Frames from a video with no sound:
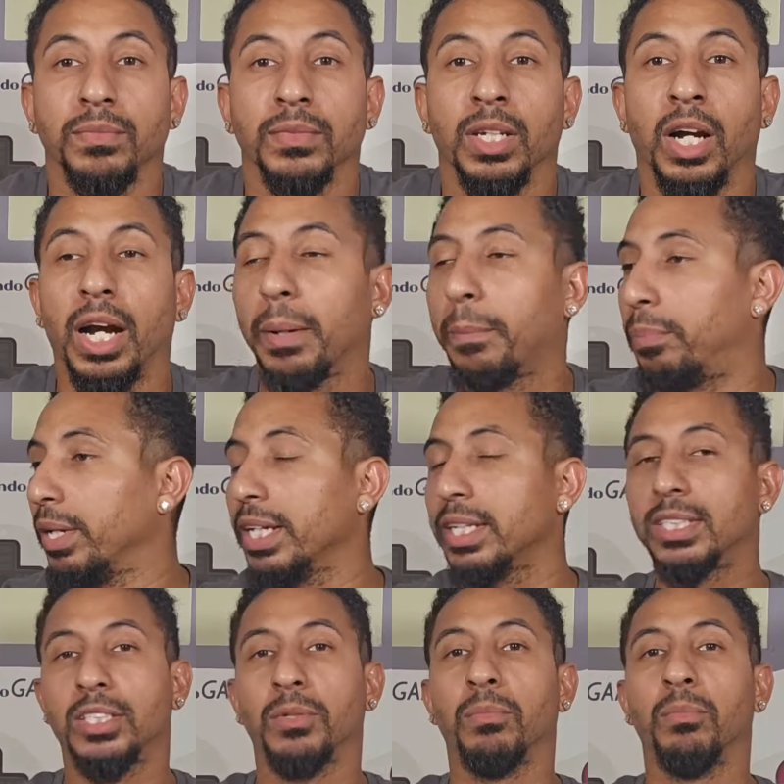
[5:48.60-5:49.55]
Alright, bring
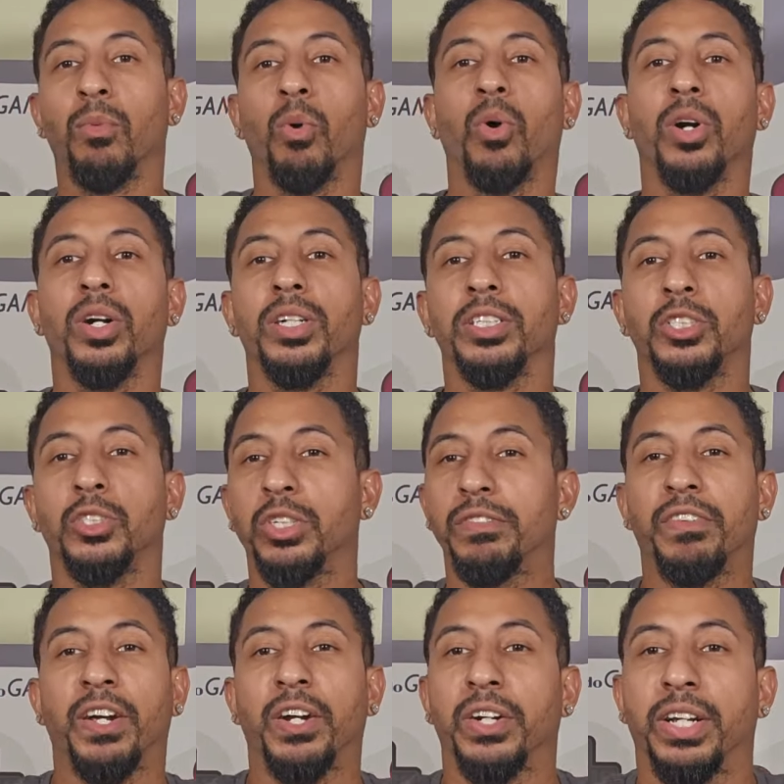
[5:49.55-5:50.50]
in some more
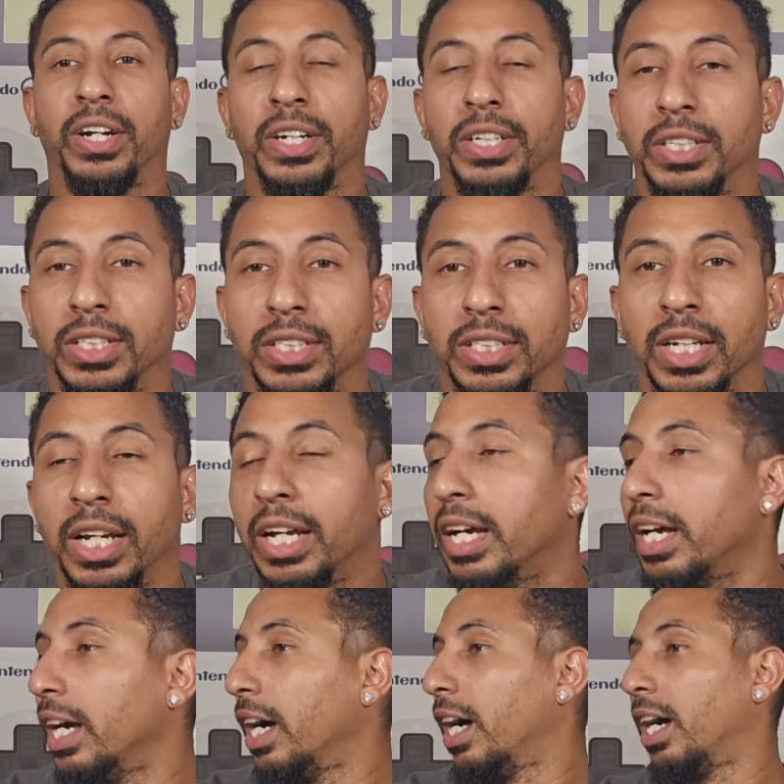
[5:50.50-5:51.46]
Street Fighter characters,
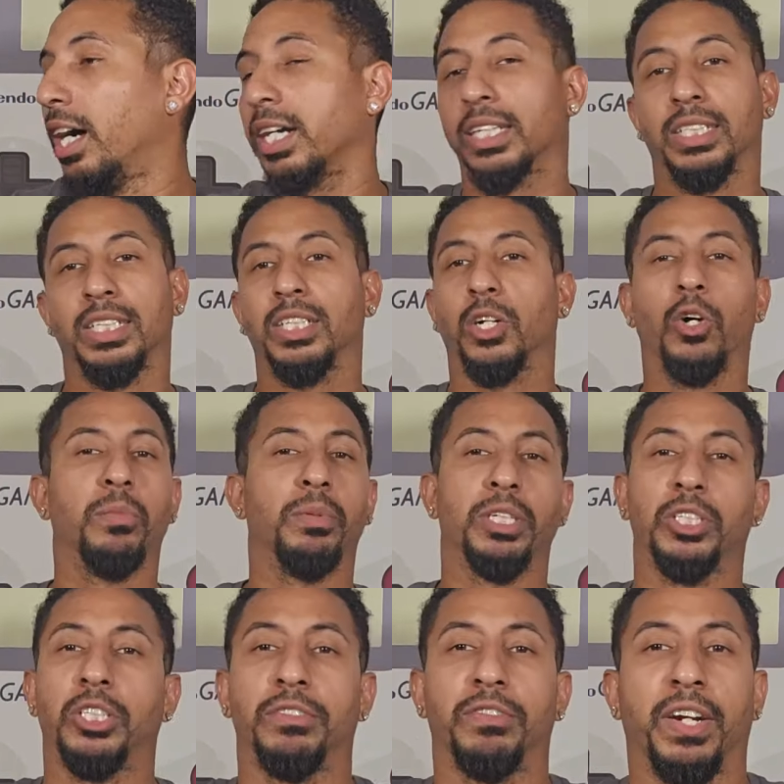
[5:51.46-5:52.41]
because uh, there's a whole bunch
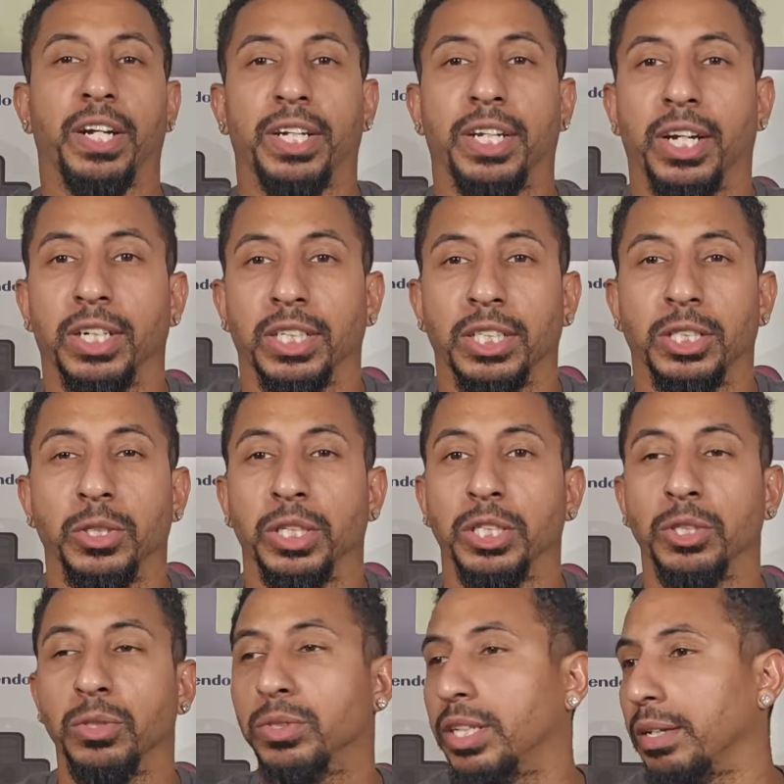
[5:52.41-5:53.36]
of Street Fighter characters you
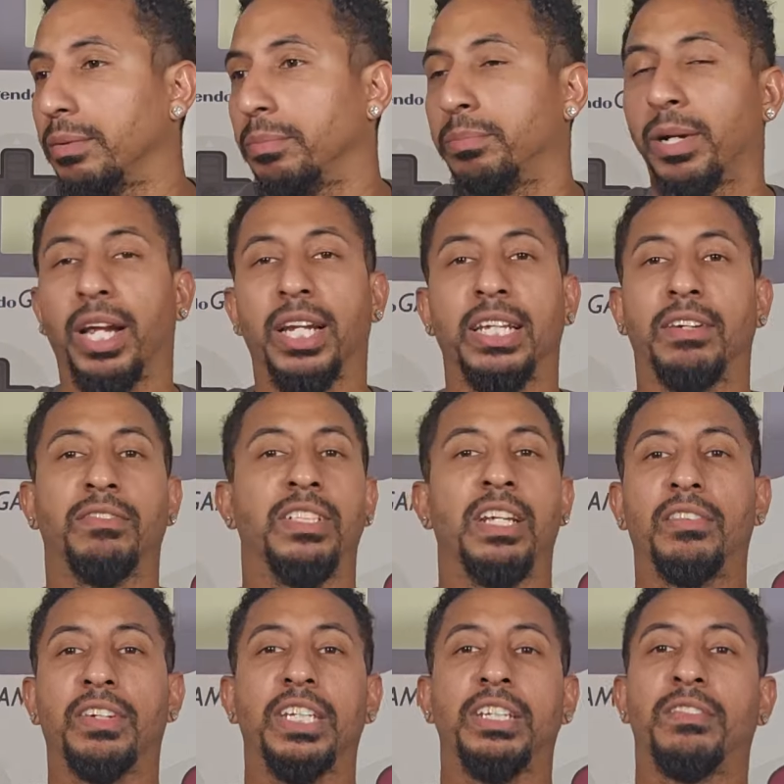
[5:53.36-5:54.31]
can use that probably have
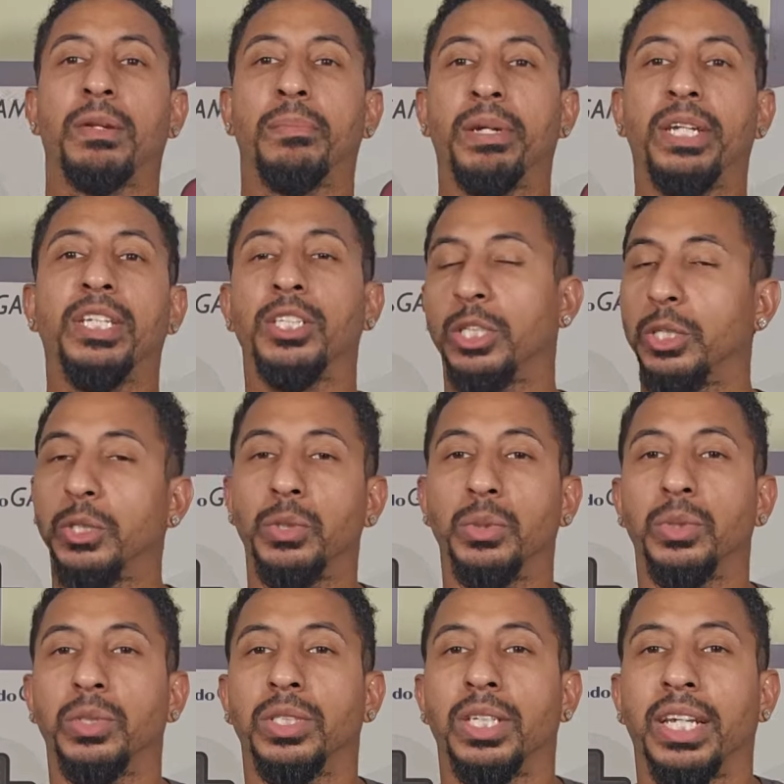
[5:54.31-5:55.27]
never even been
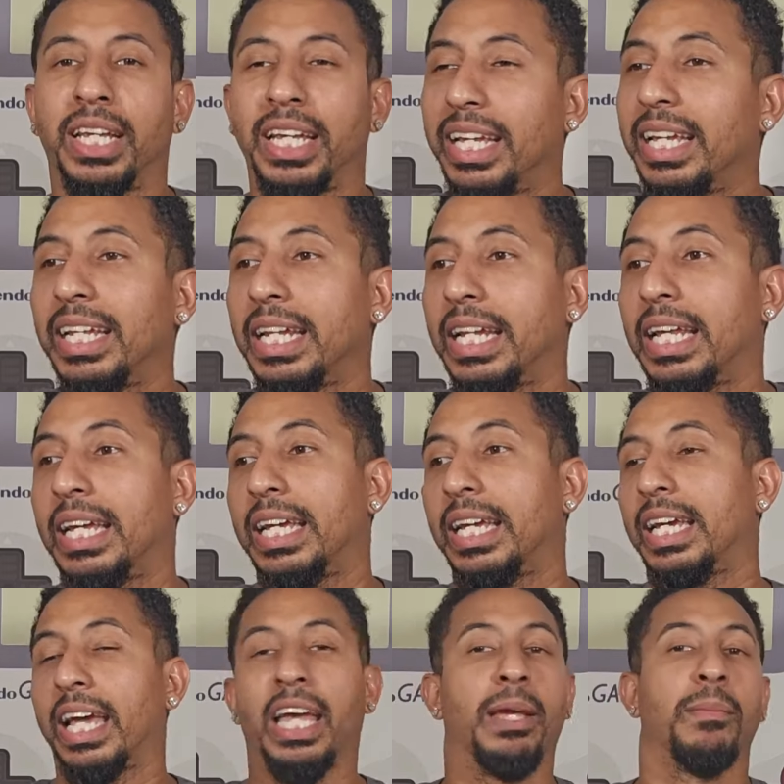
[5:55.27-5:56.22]
used in
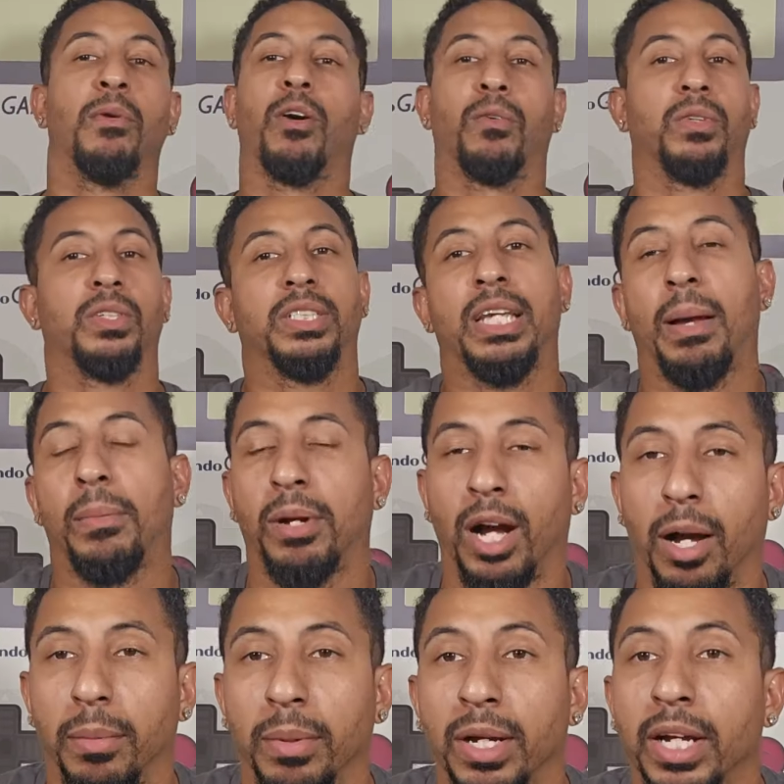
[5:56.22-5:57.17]
a Marvel vs.
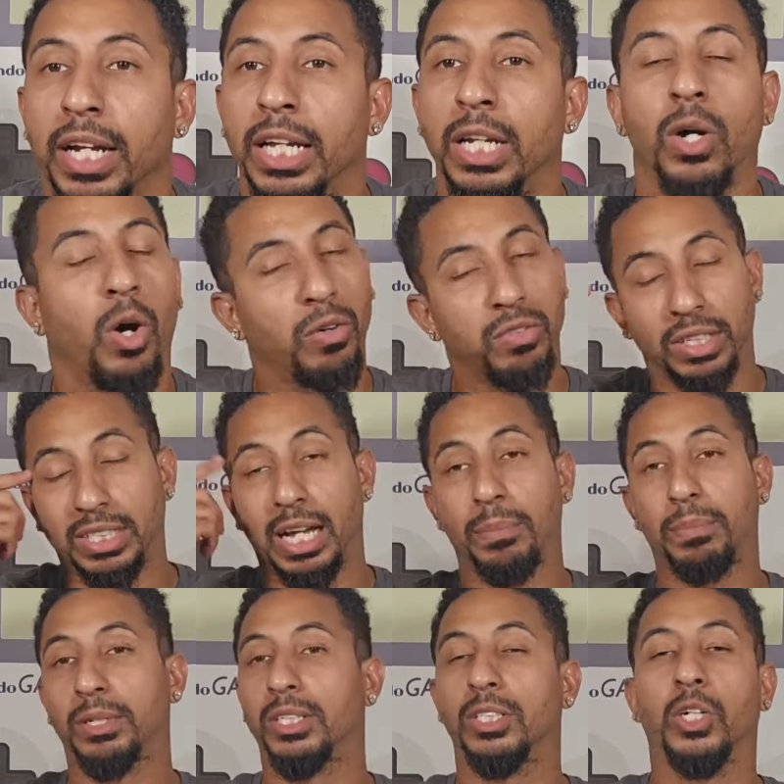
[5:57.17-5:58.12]
Capcom. You know, off the
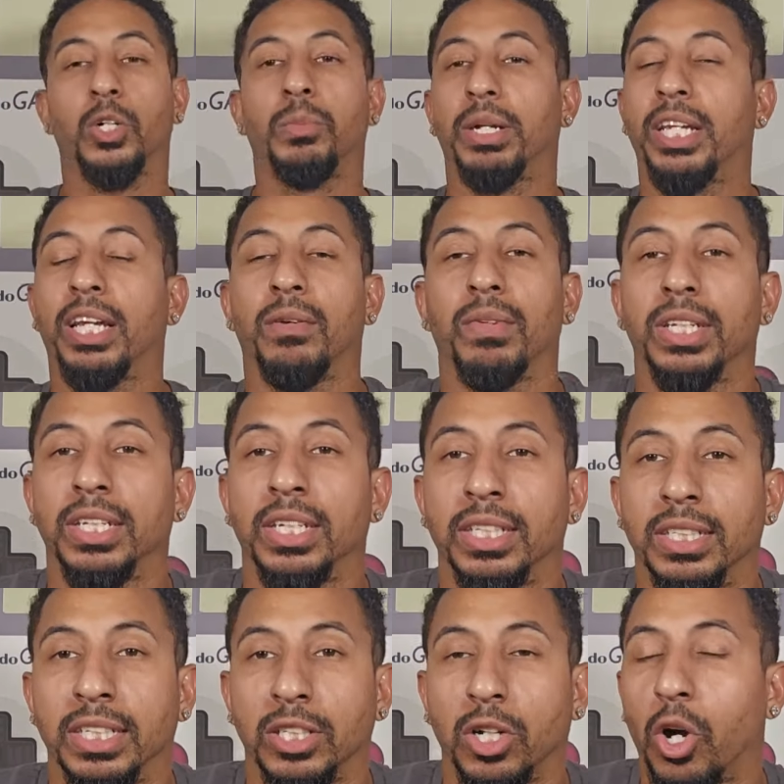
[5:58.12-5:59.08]
top of the dome, I can't really,
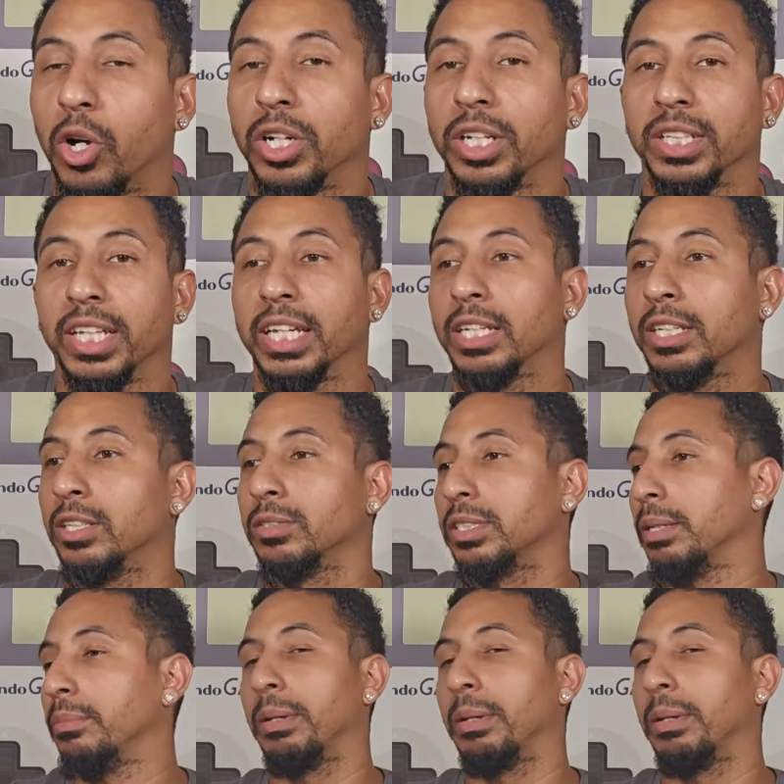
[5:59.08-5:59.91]
it's, it's hard to think, you know what I'm saying?